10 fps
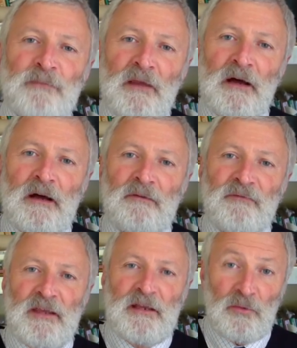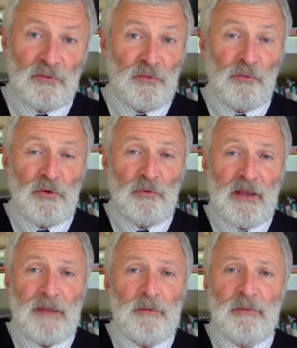uh, vehicles or your
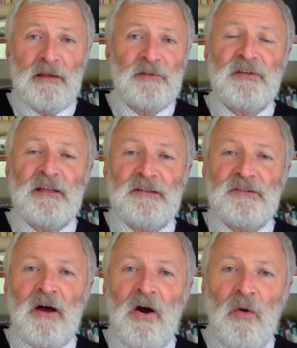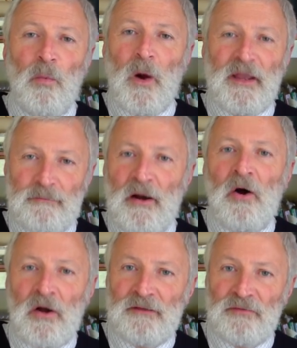capabilities are way
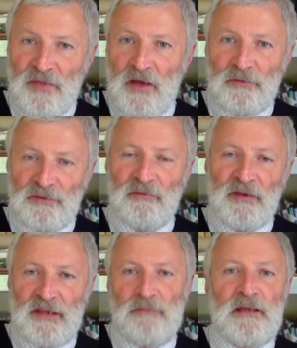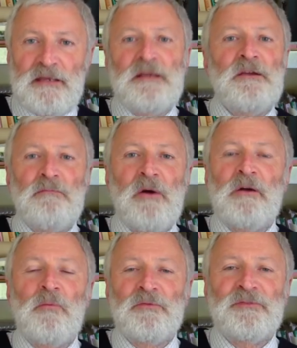behind those of an enemy who
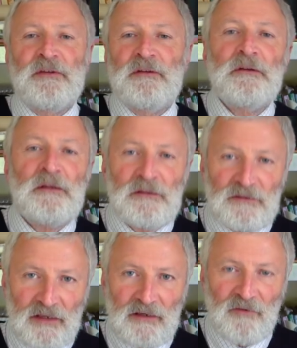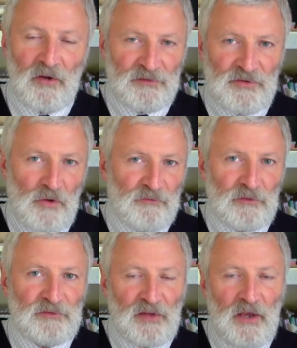might want to take advantage of
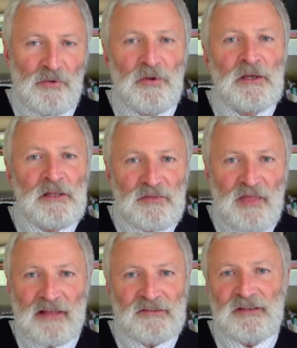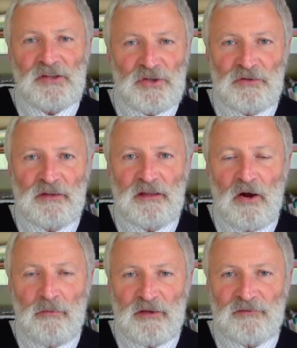you. So that's an issue that the
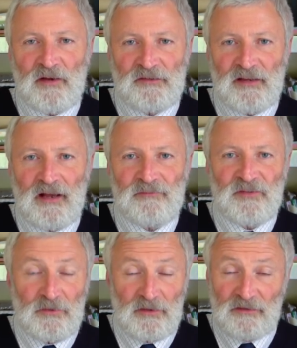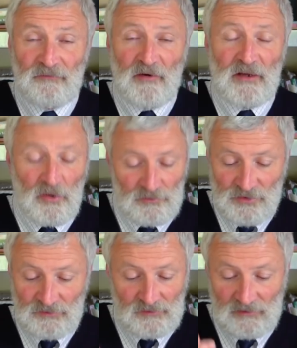army is facing up to. It's a very
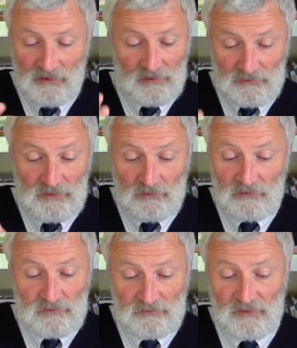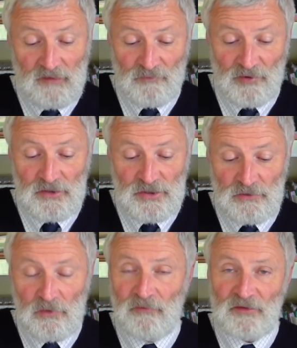conscious, uh, you know, contemporary
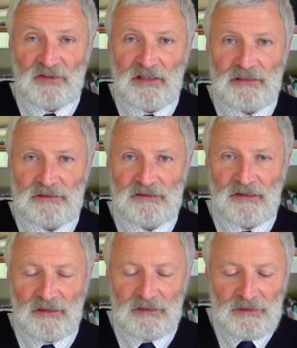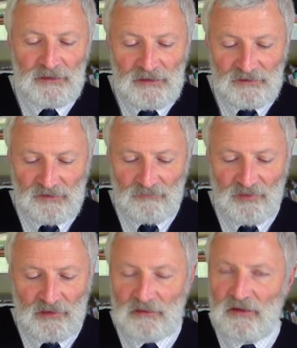issue, obviously, and uh,
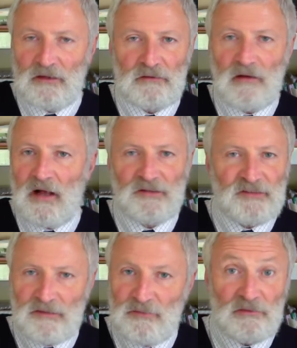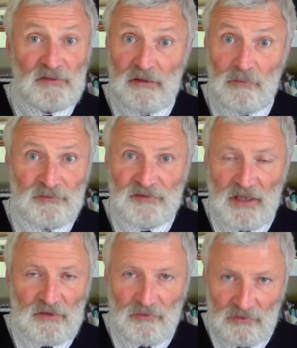something that us in the museum
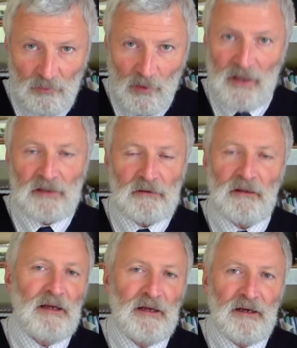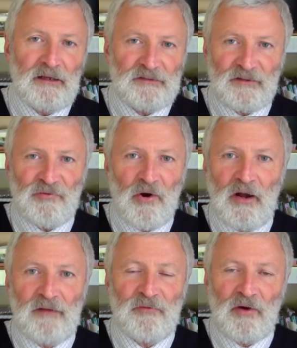sector as well uh, is a
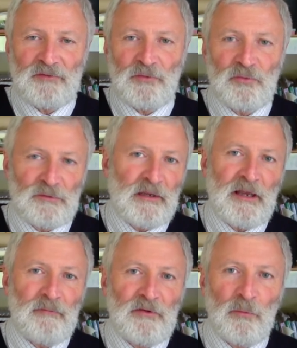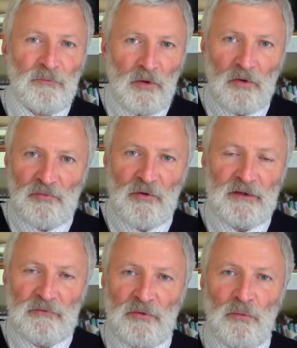drive for us all to become an awful lot
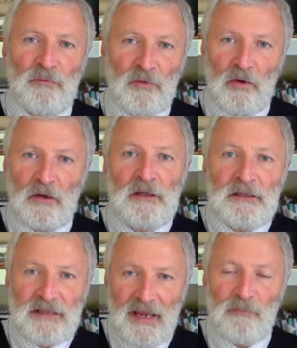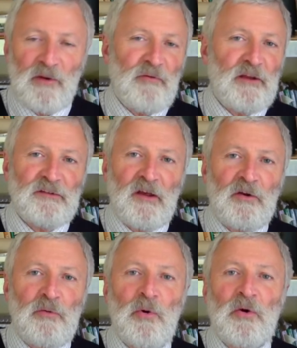greener, an awful lot. Can we
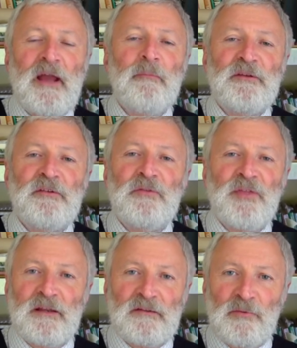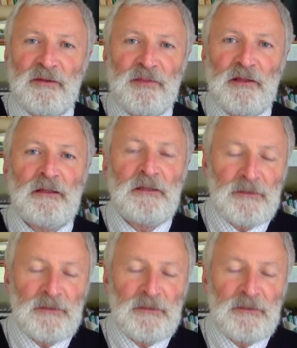recycle more? Can we do things with uh,